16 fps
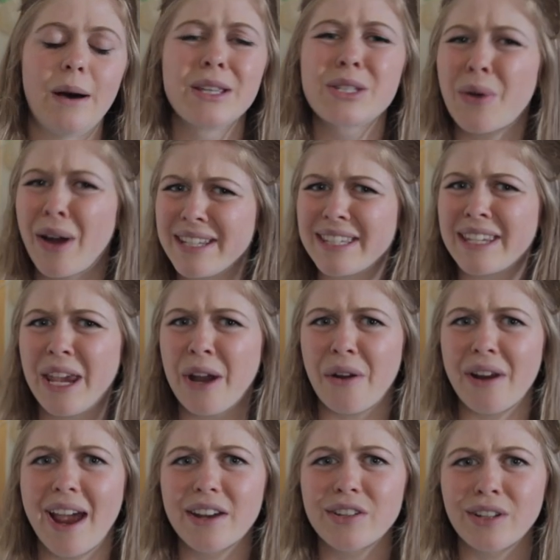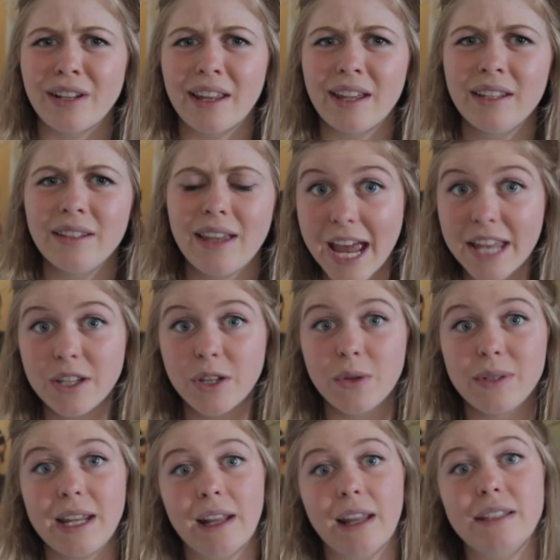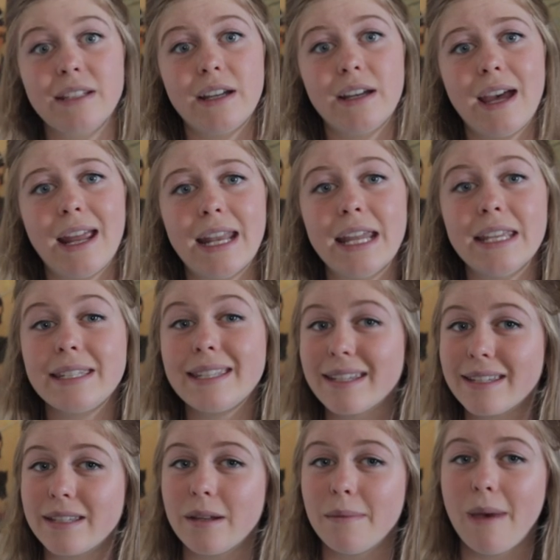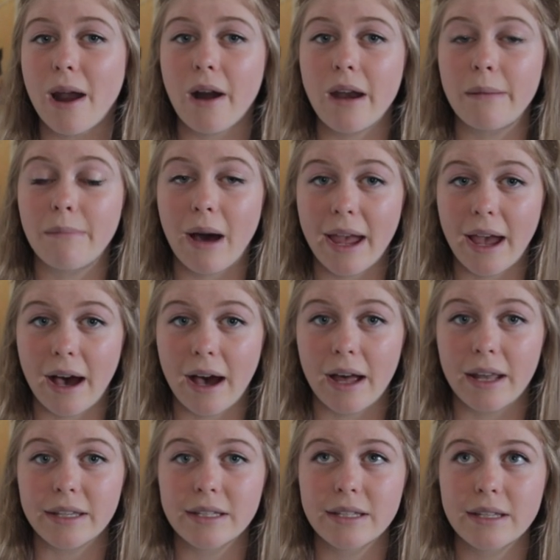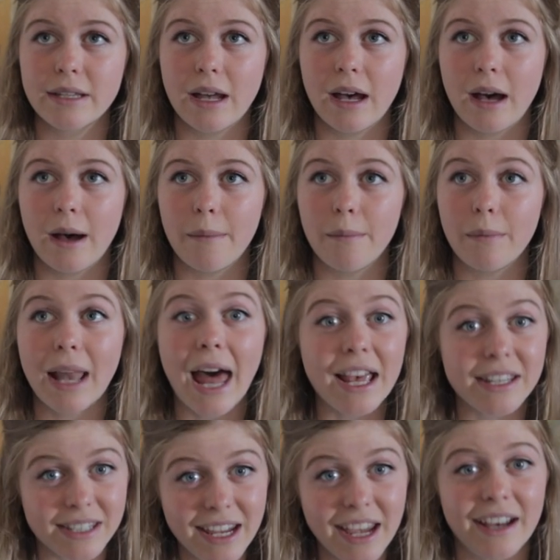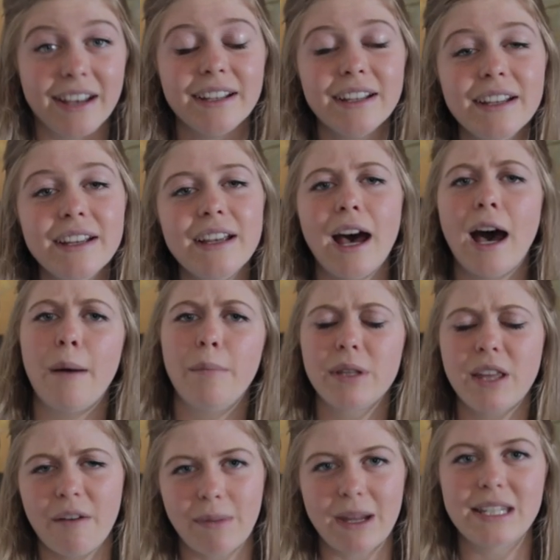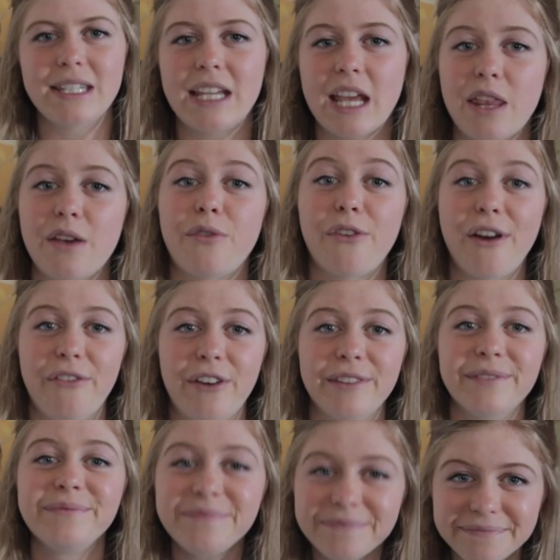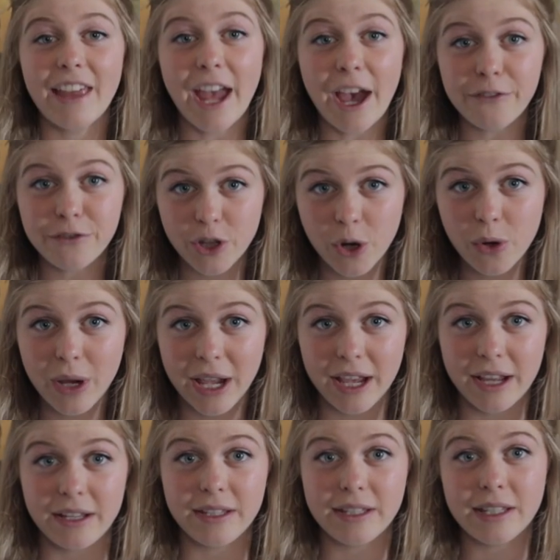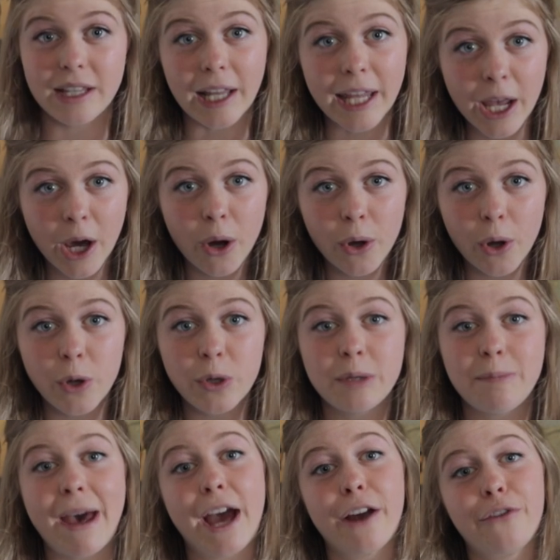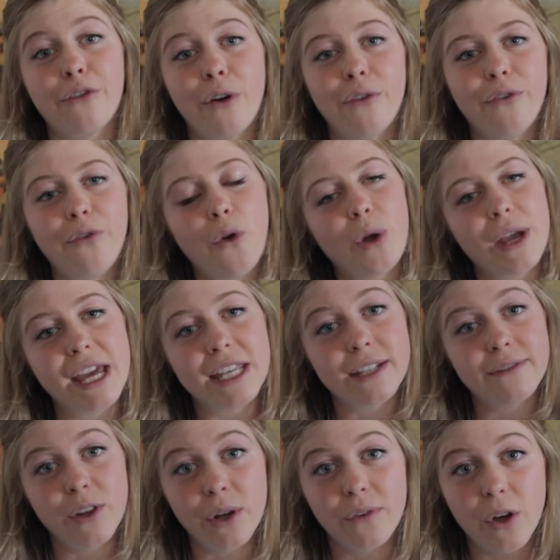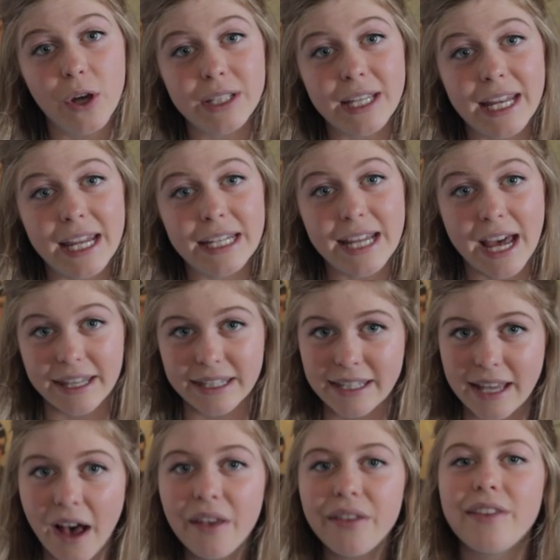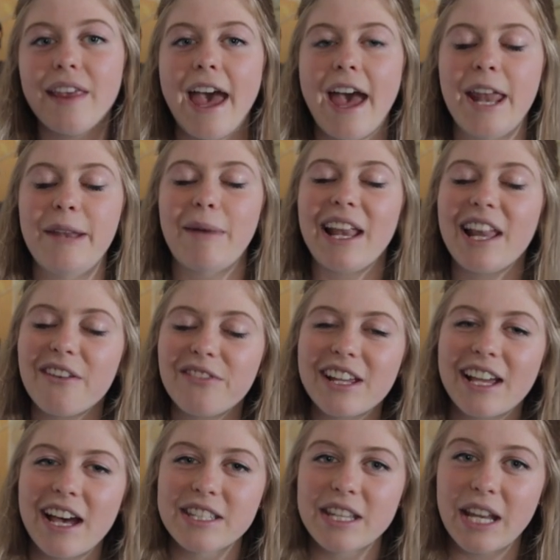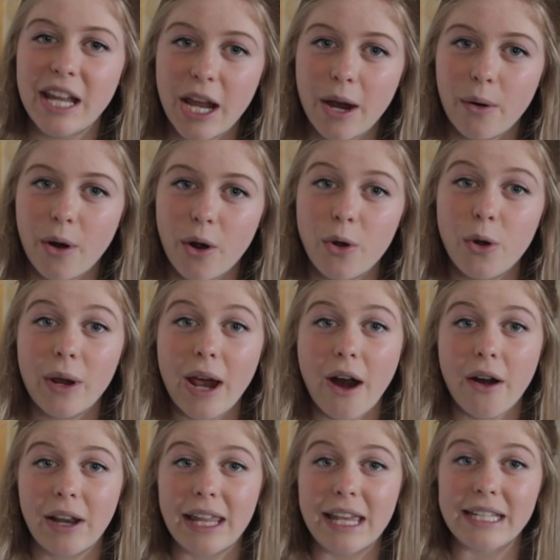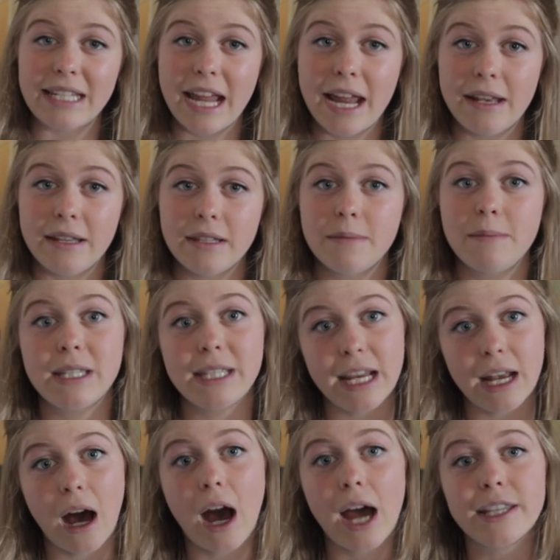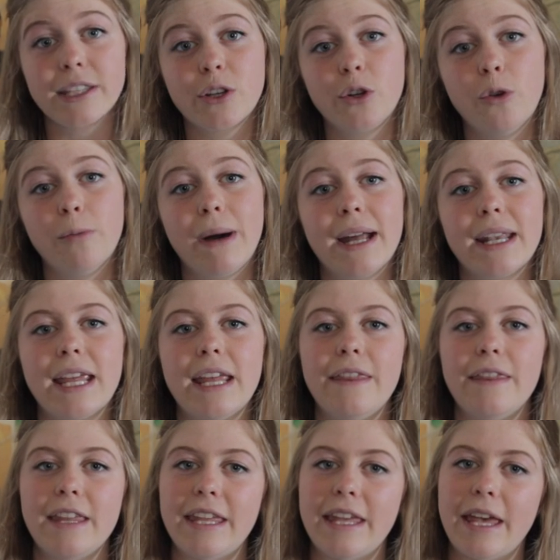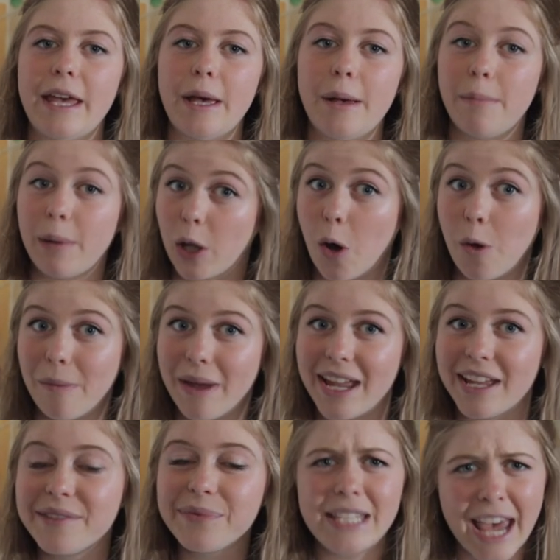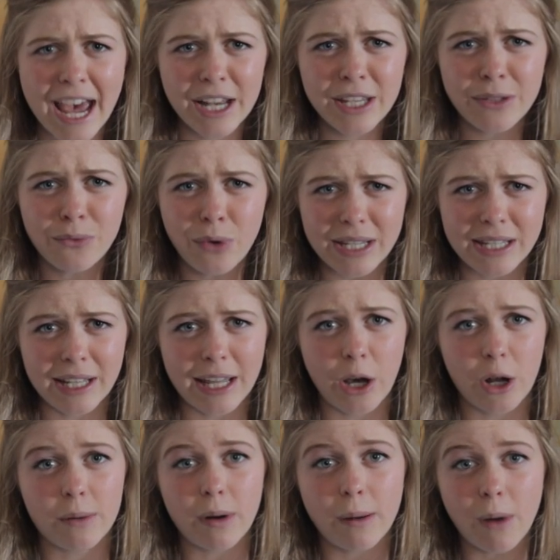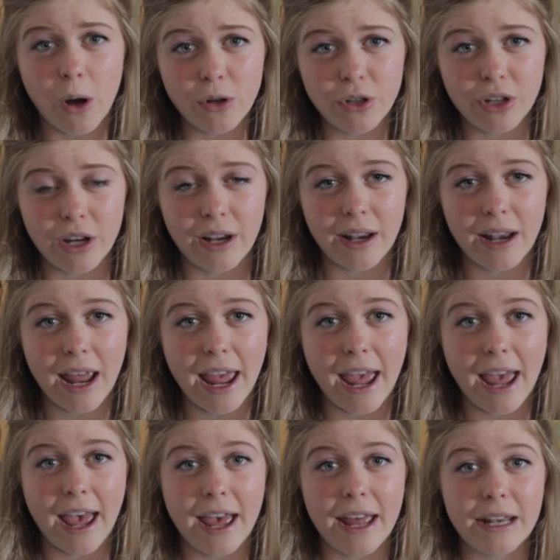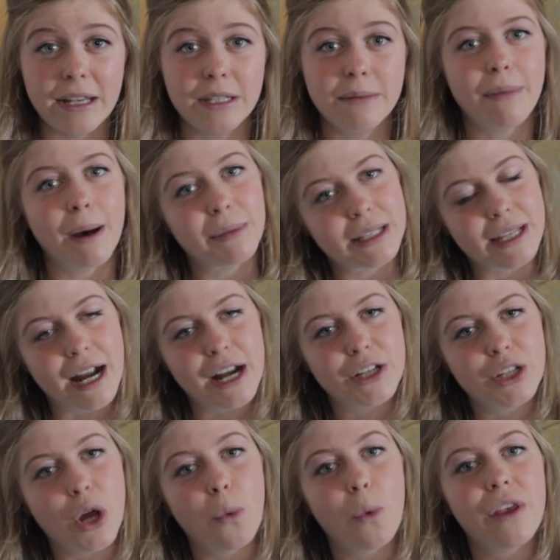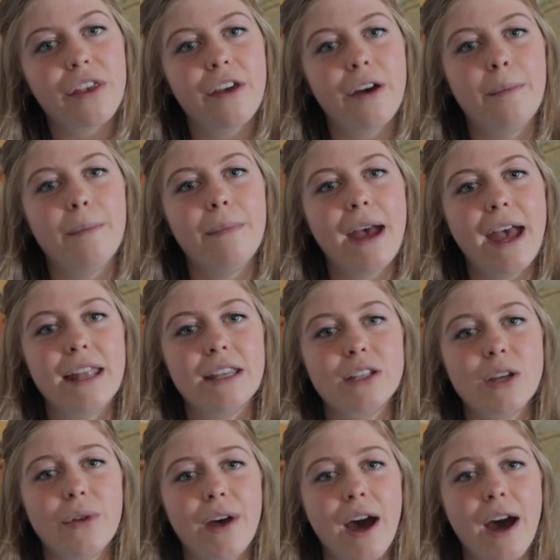It's quite scary, actually. Dad's a New Zealander and his sister married my aunt last year, but they've been together forever. They have two kids, Leo, who's back from 4 years of university down south, and my lovely cousin Hero, who currently attends Messina High School, but in the year below me. Dad recently got a promotion, and Mum decided to go with him, and so